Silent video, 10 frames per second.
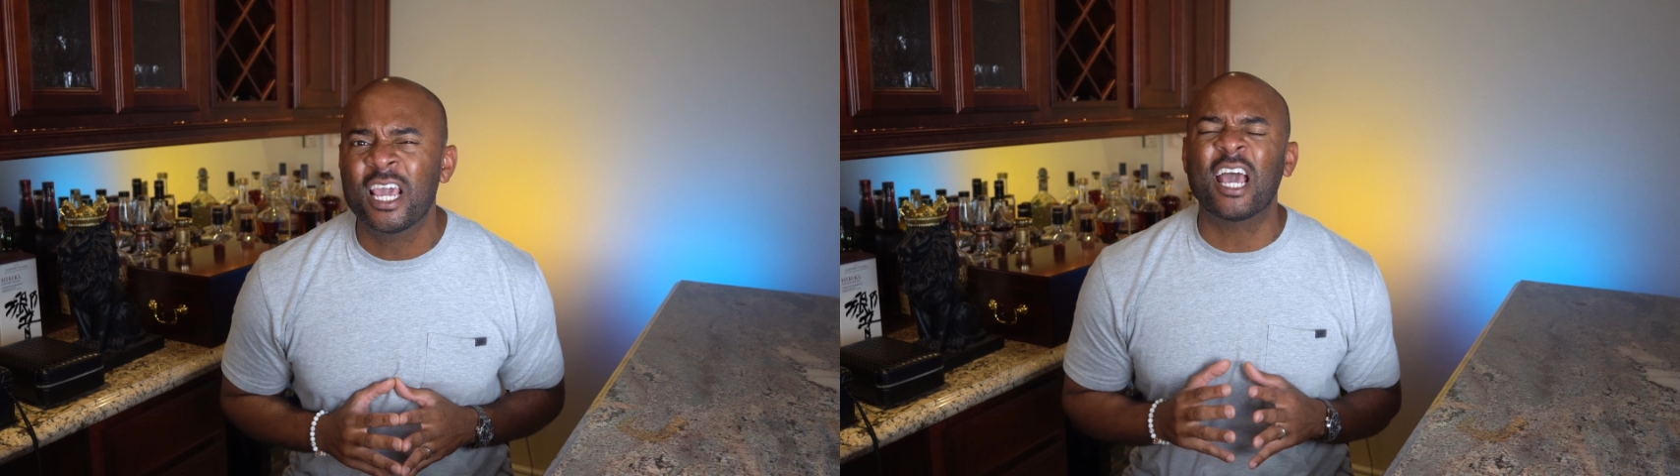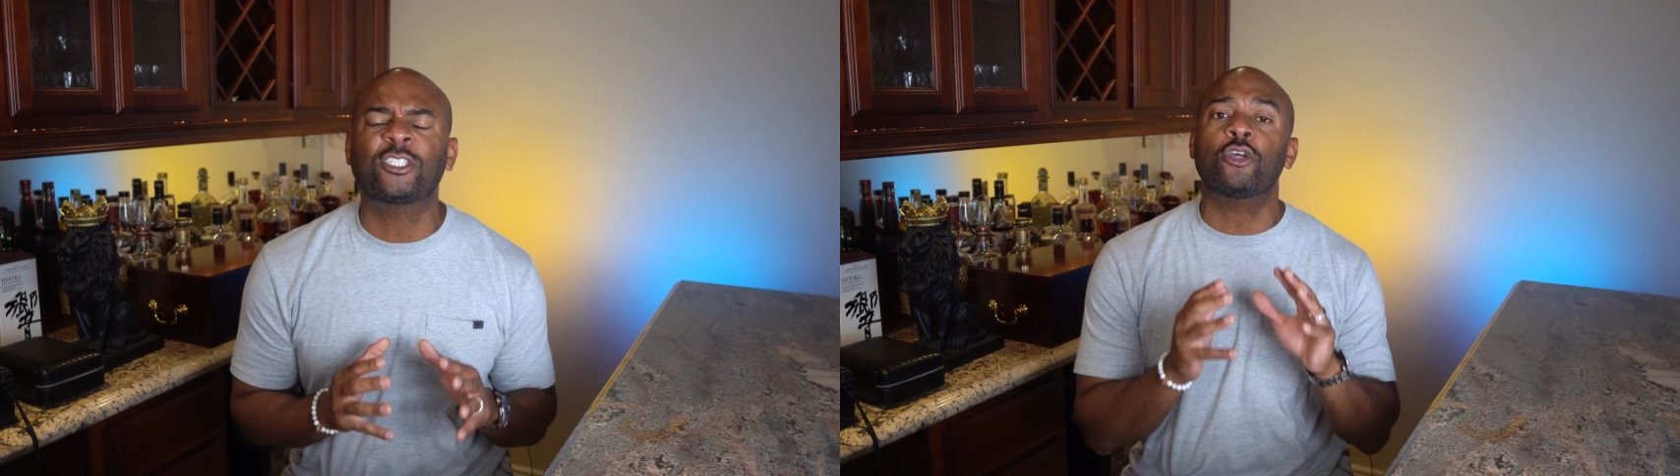
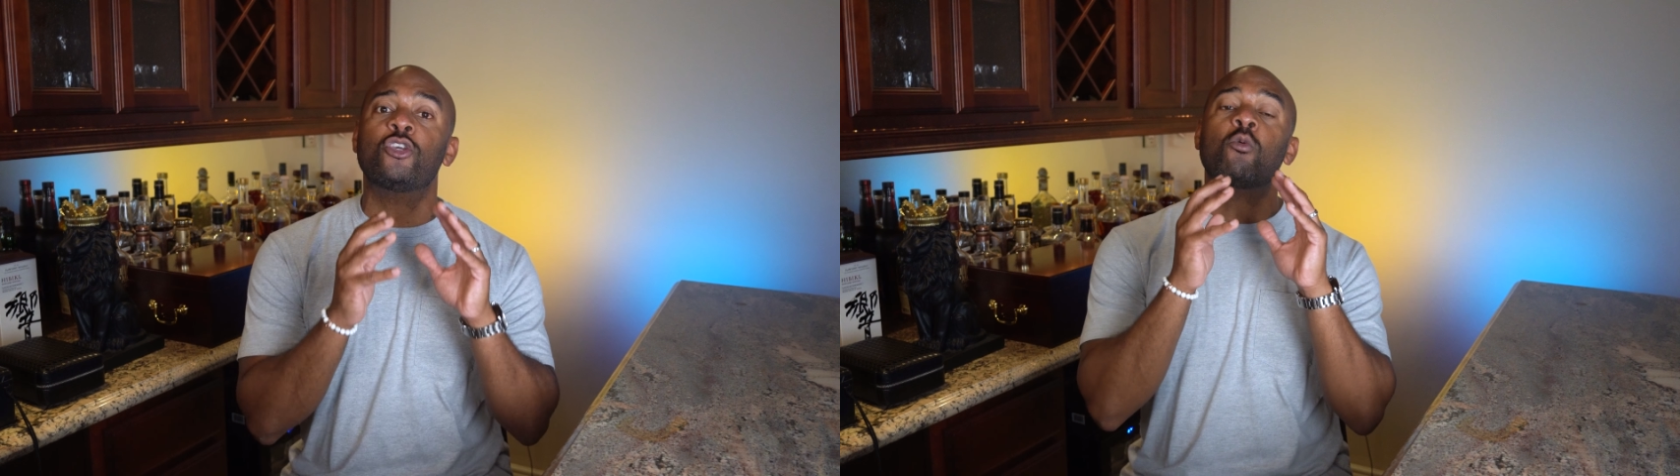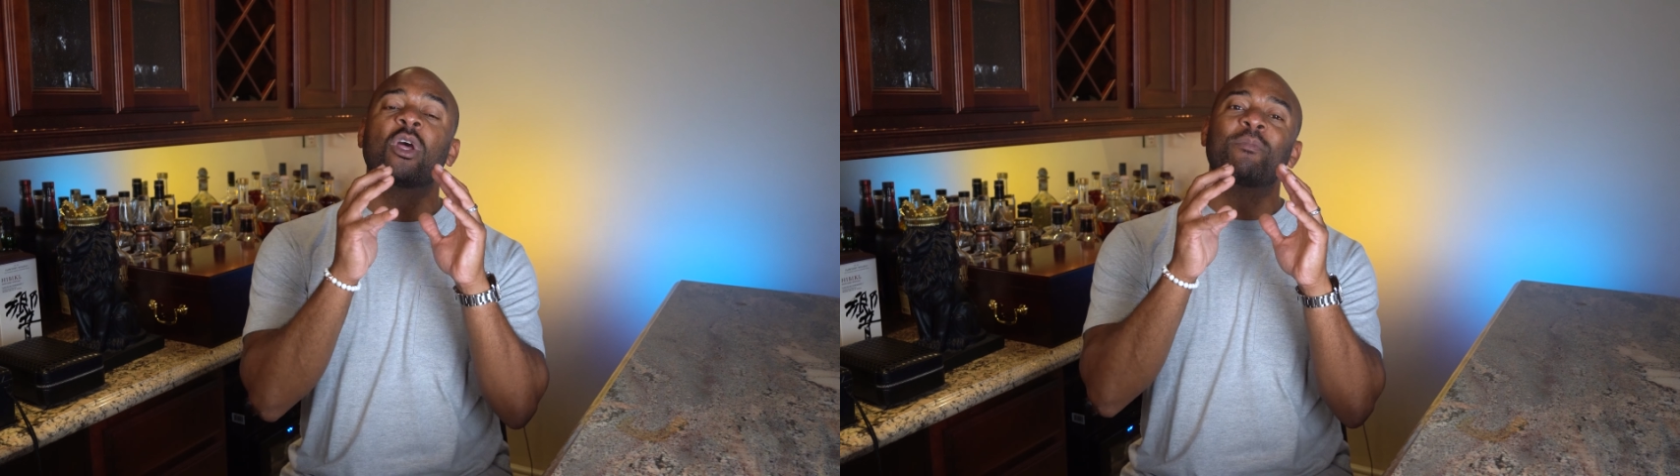And so
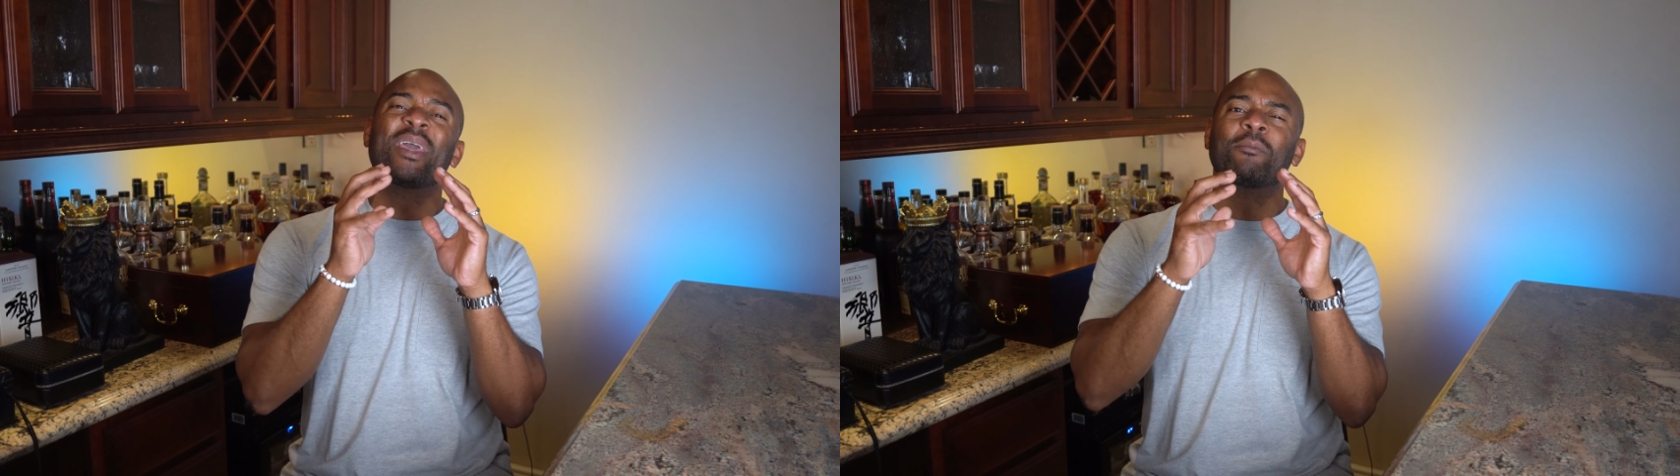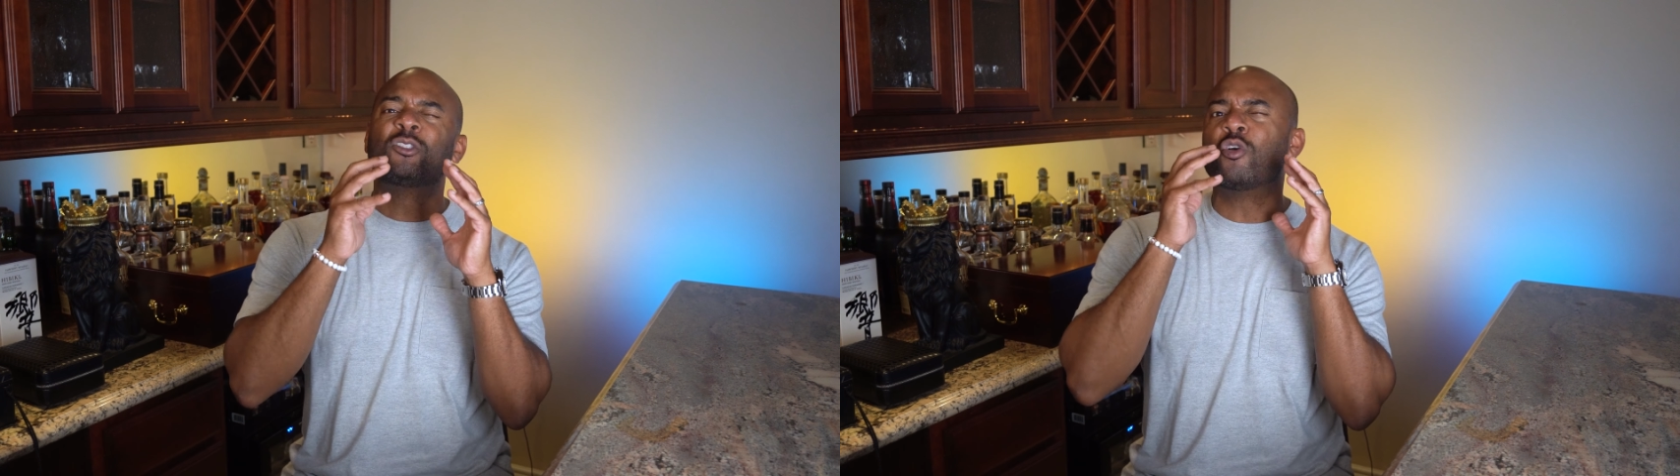you want to
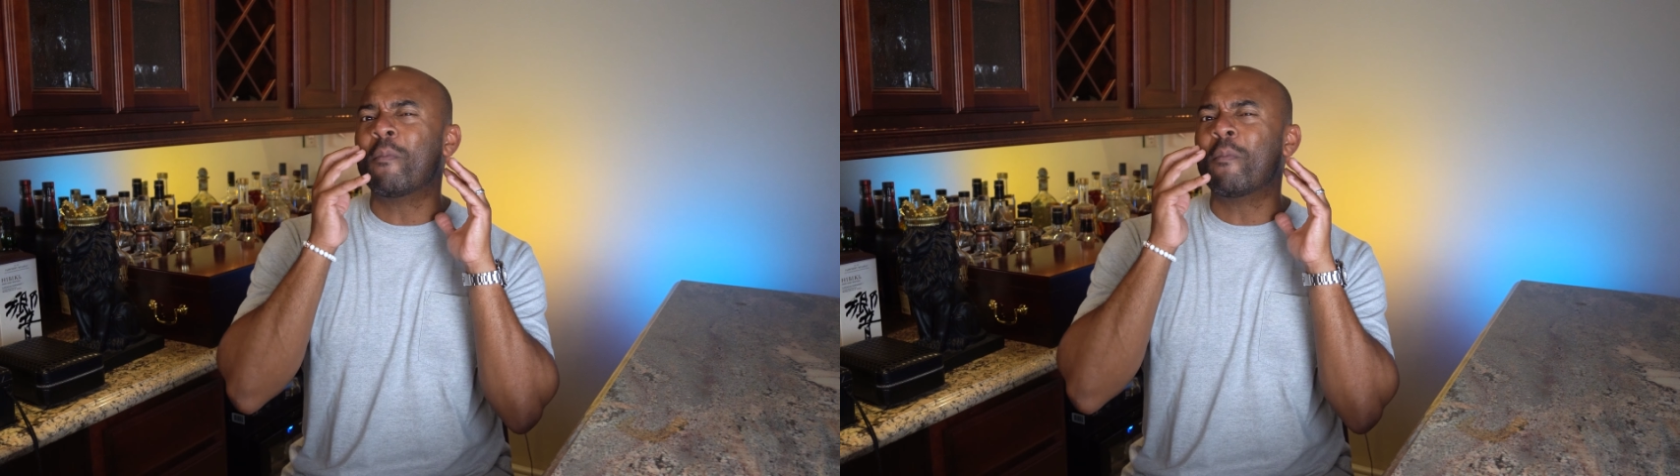be able to